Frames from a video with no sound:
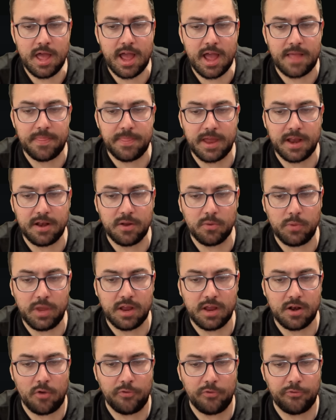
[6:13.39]
And then we
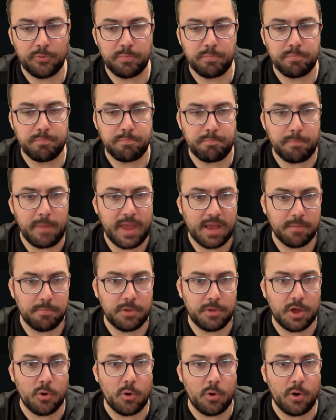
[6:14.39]
can also make them
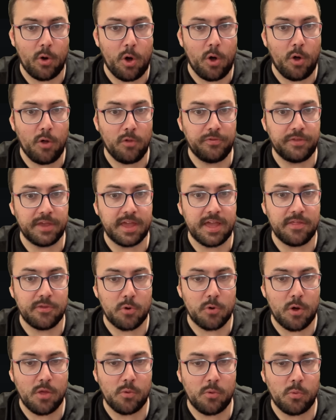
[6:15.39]
go all
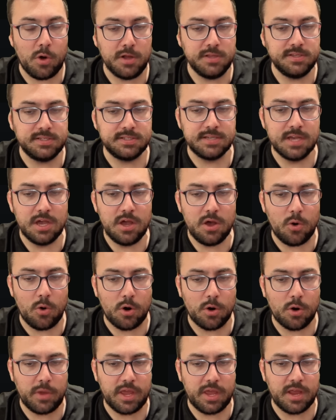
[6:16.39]
together all at once,
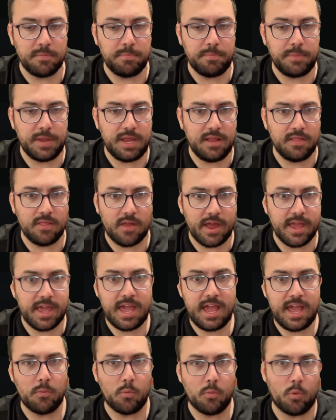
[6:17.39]
or we can be like,
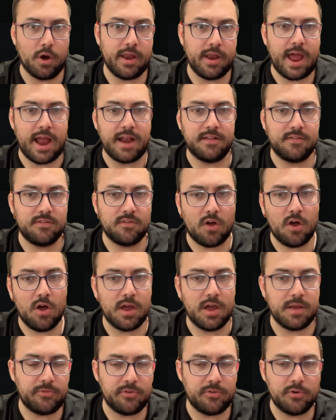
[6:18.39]
hey, one at a
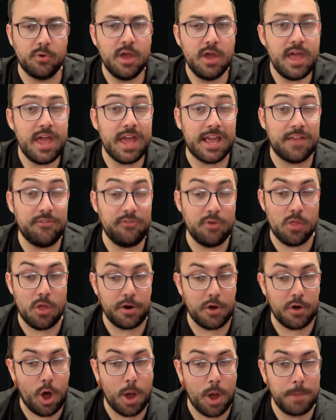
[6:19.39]
time. So it gives you a
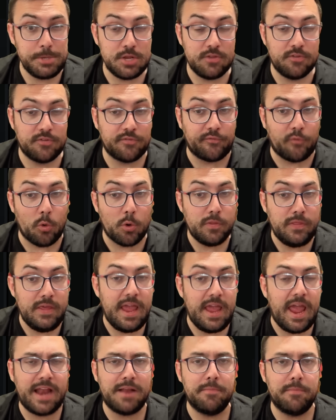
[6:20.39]
lot of options for
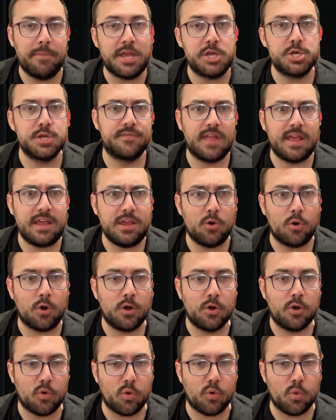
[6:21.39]
the animations that
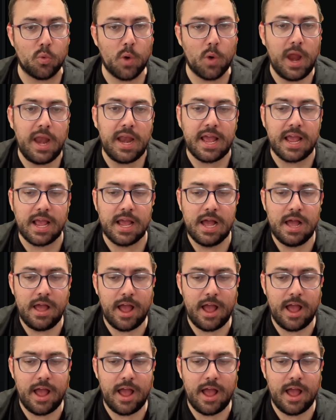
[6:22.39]
you're creating.